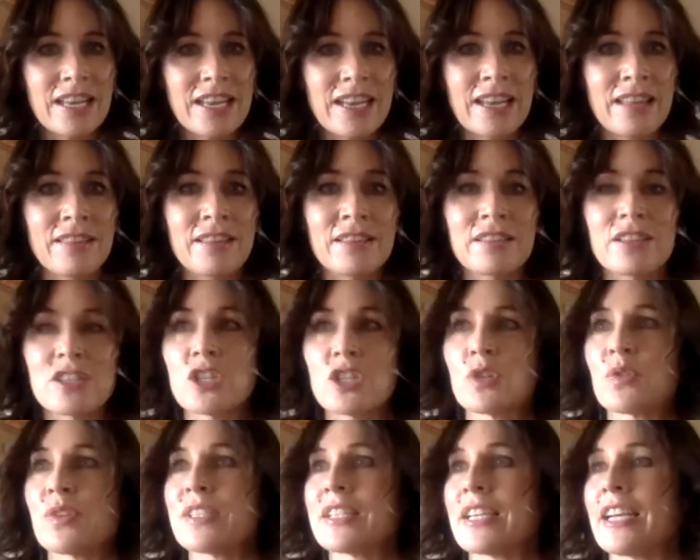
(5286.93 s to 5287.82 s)
And then the
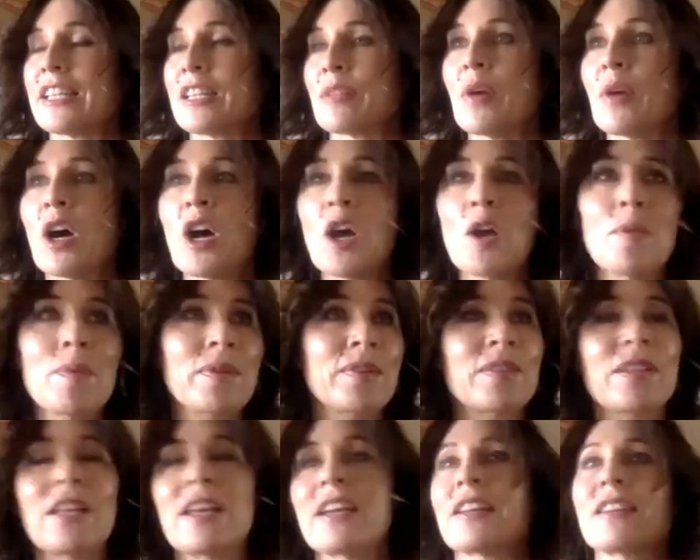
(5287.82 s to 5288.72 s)
children take them home and
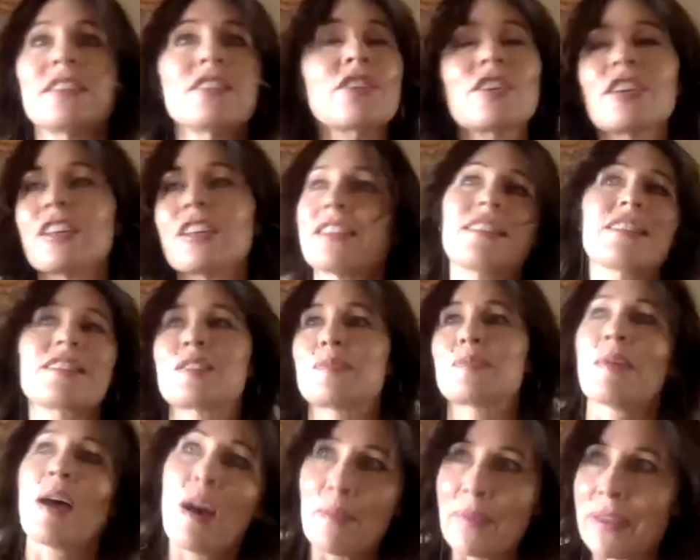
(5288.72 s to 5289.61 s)
are like, look at this,
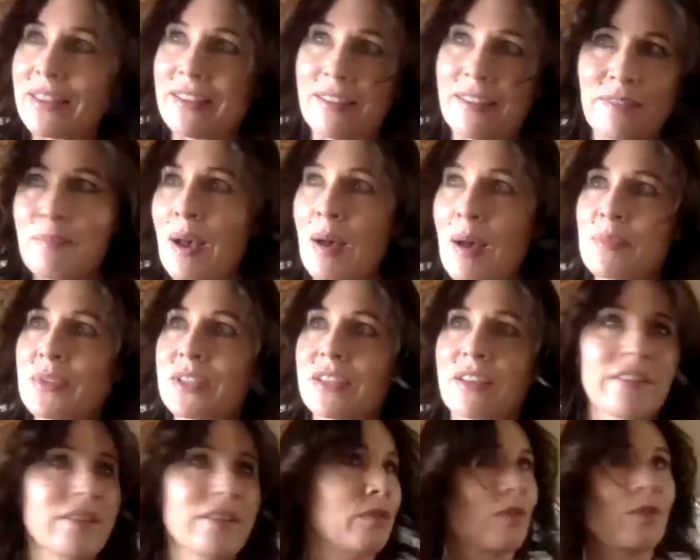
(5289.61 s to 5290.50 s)
mum. And the mum's
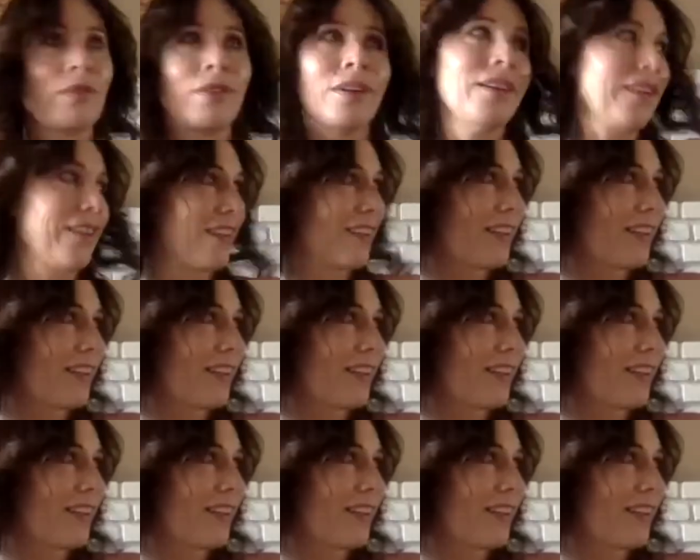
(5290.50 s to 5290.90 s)
going, what?